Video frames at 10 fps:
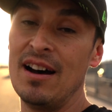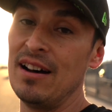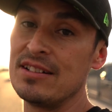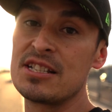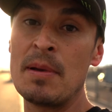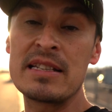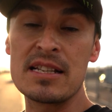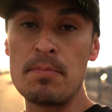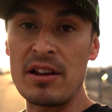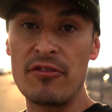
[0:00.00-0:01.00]
It just makes
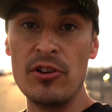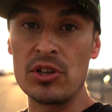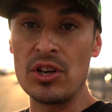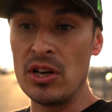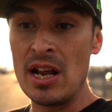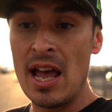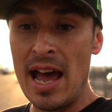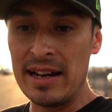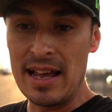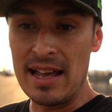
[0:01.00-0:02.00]
this bike feel good.
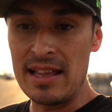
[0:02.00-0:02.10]
And